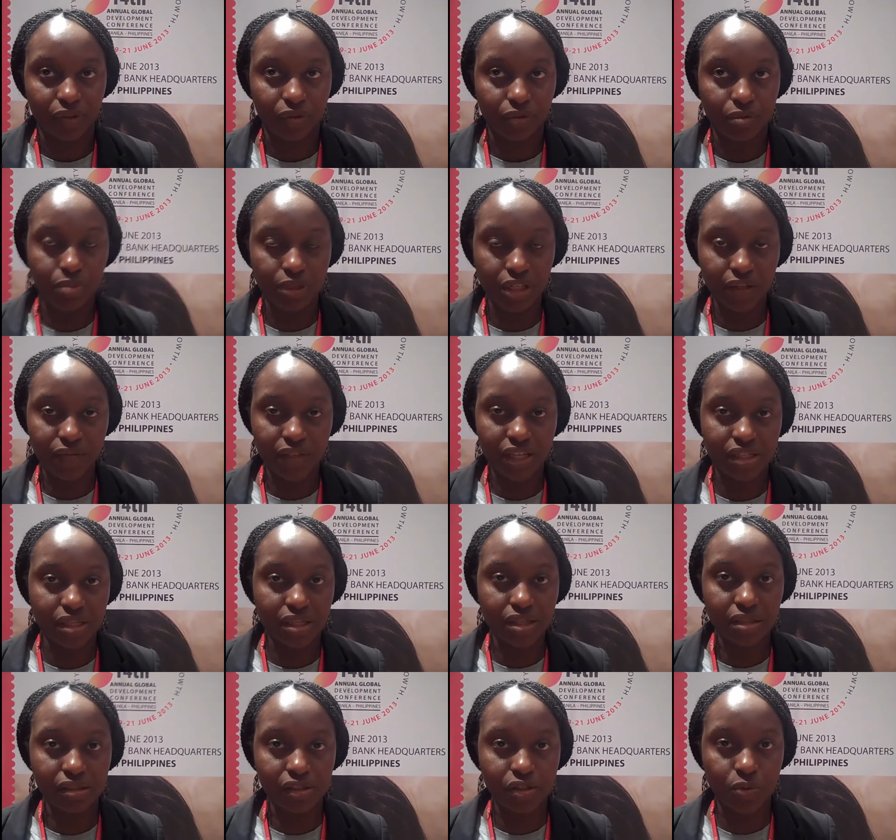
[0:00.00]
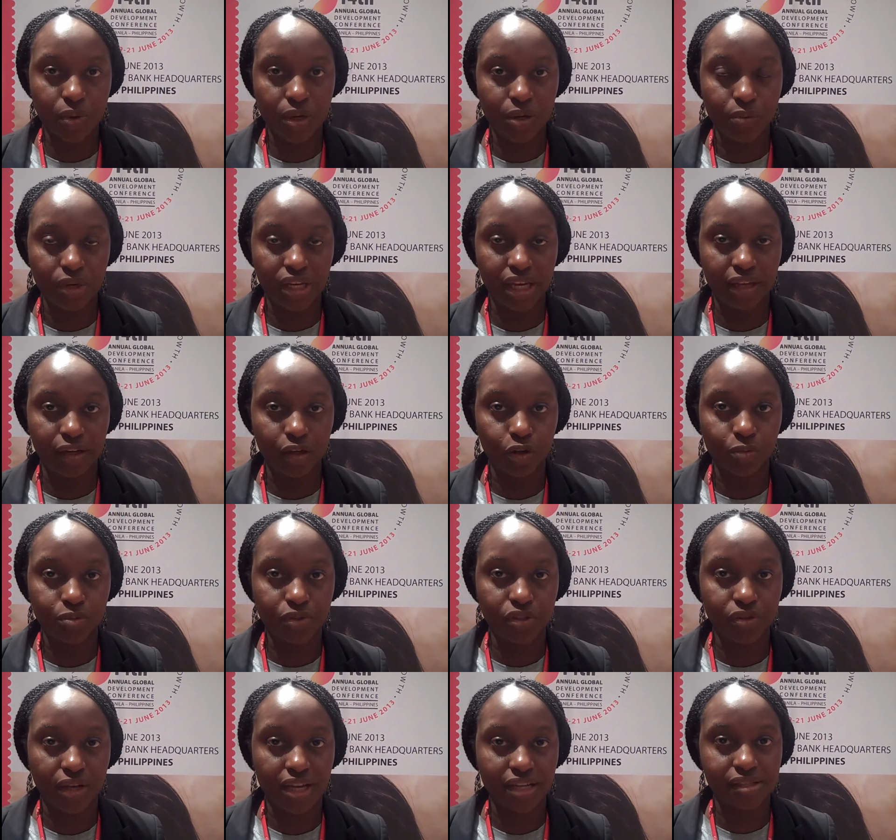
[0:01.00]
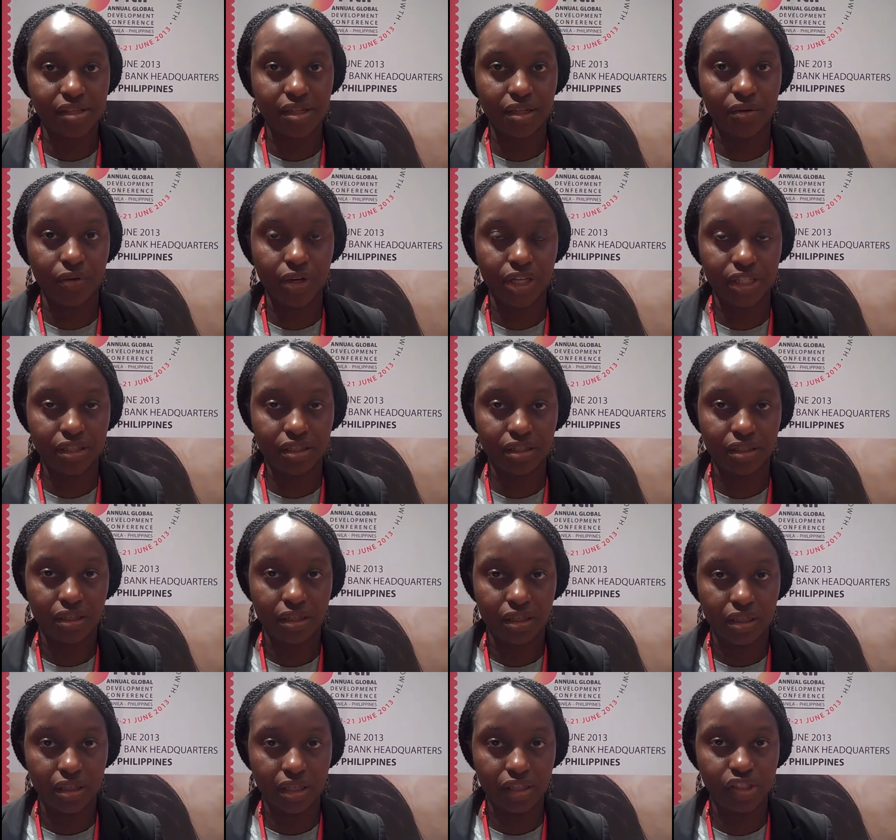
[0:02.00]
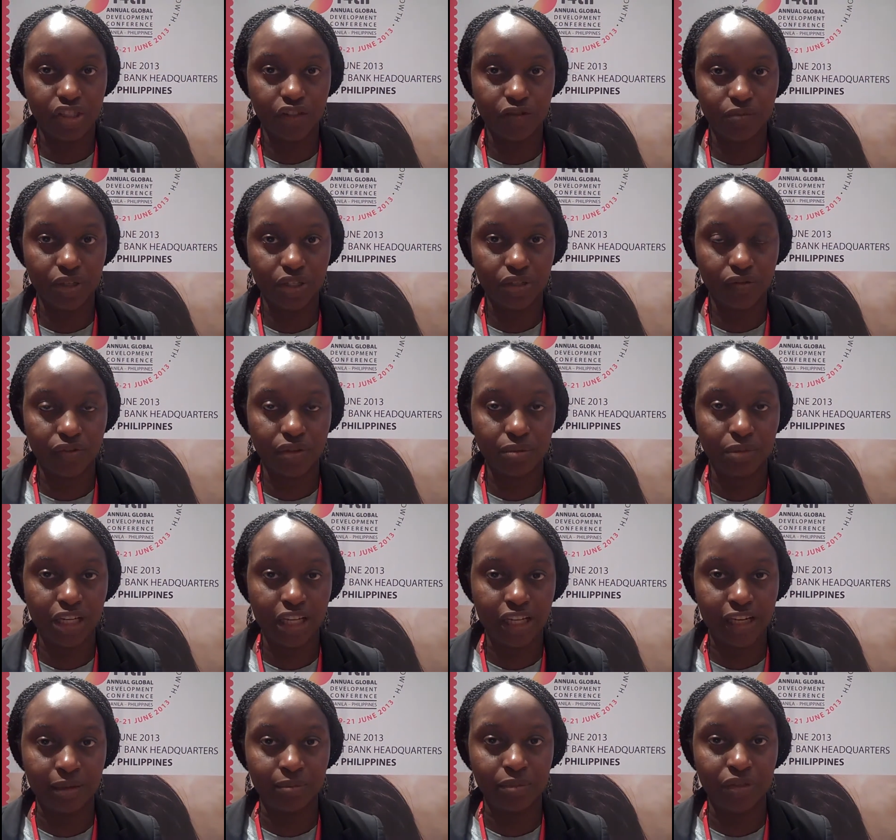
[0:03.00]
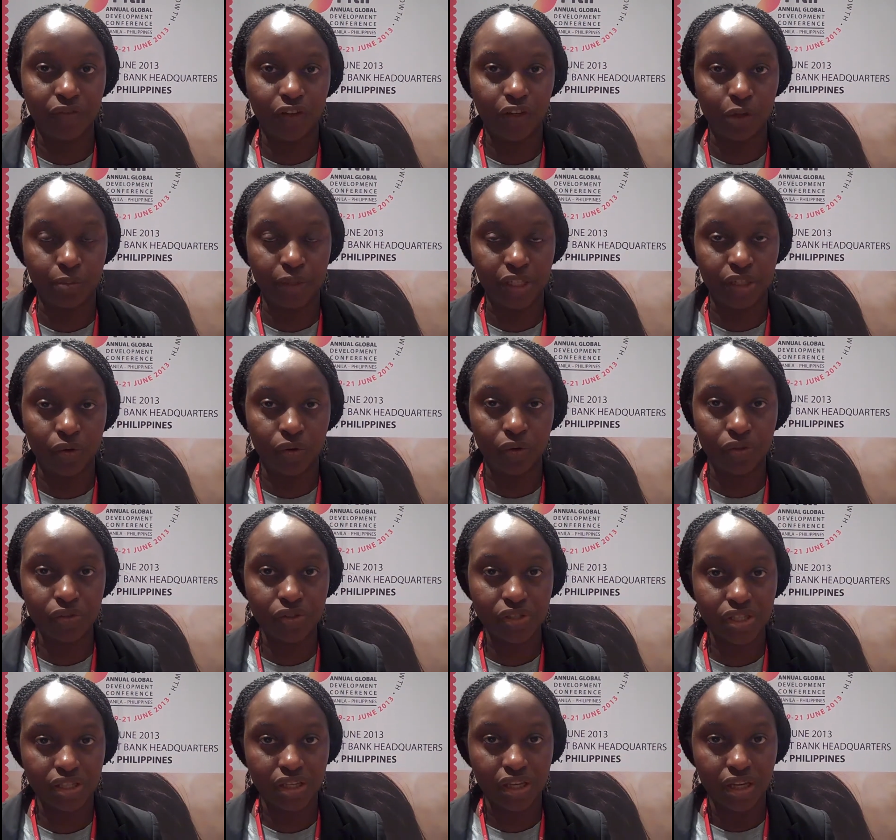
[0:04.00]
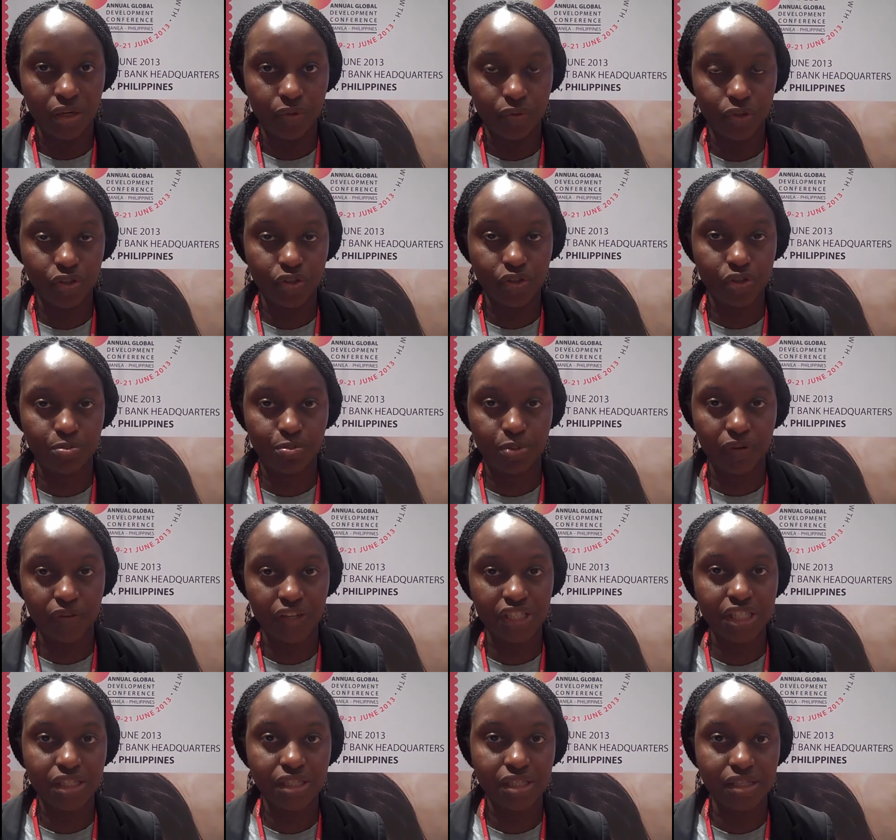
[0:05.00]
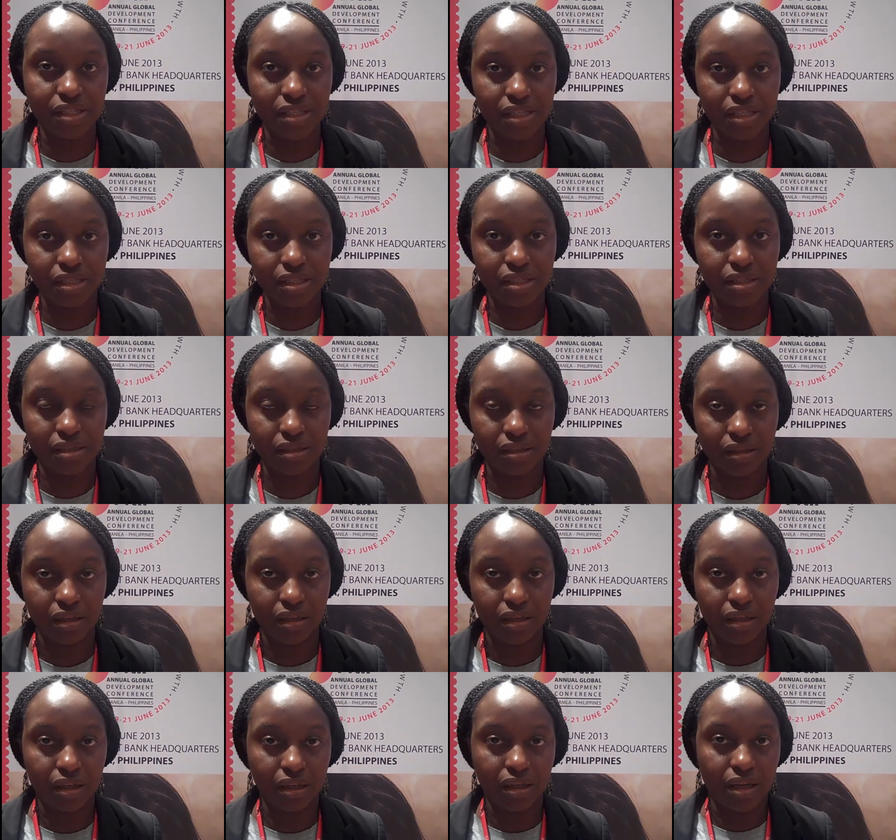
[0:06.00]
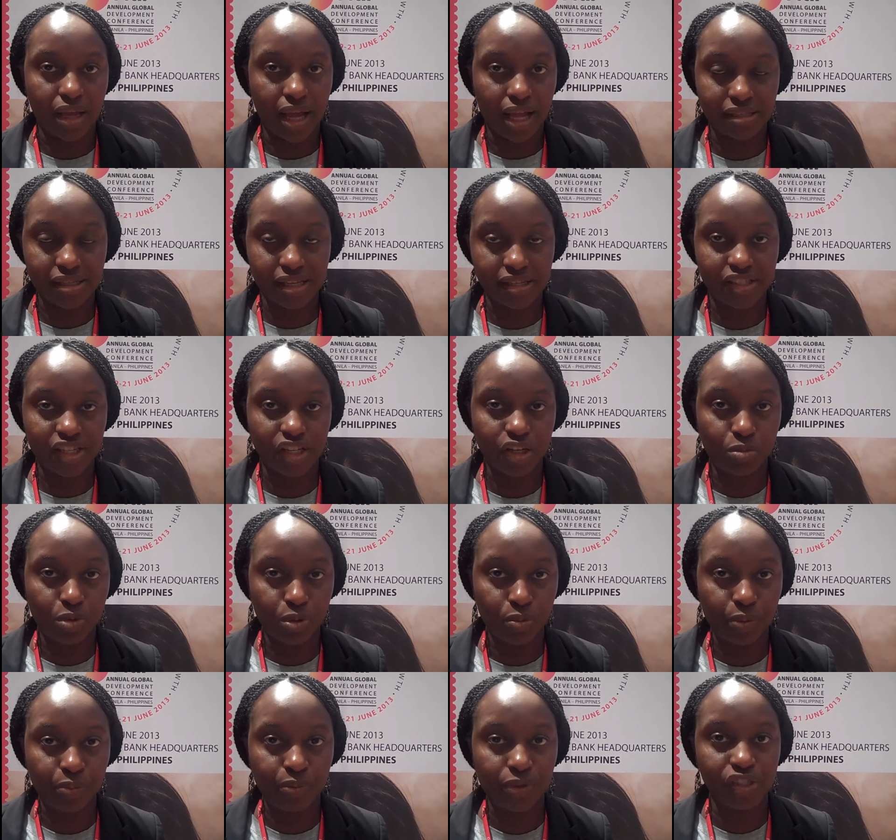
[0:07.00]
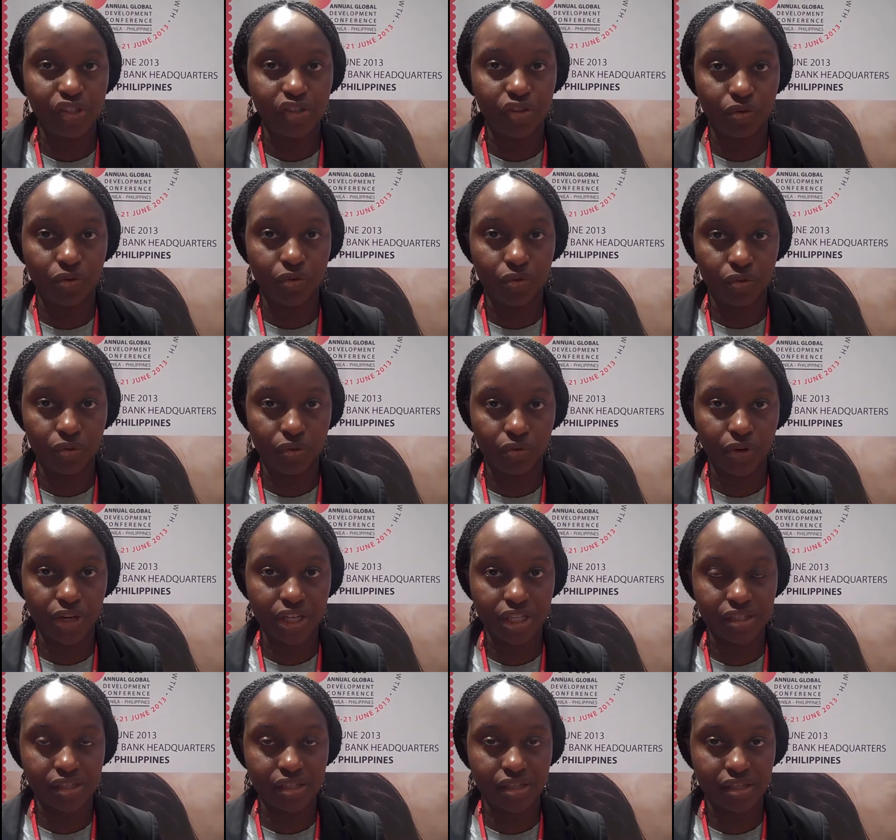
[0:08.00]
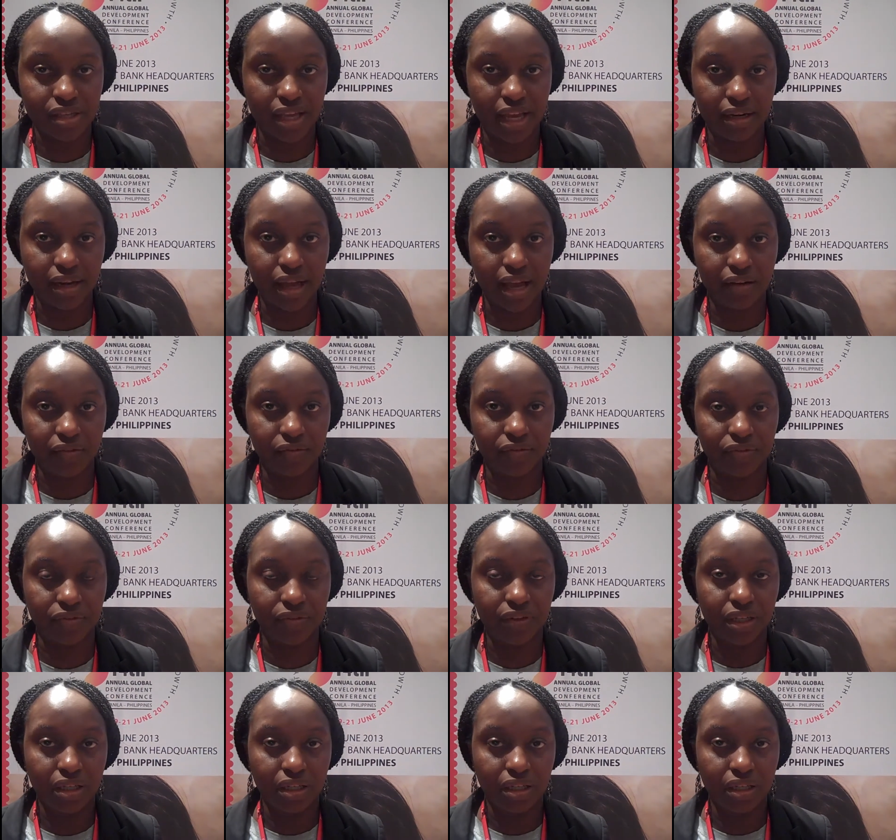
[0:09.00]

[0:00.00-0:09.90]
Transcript: We believe that in this way we can help to accelerate the achievement of the Millennium Development Goals, reduce poverty, disease, and sustainable population growth rates, and have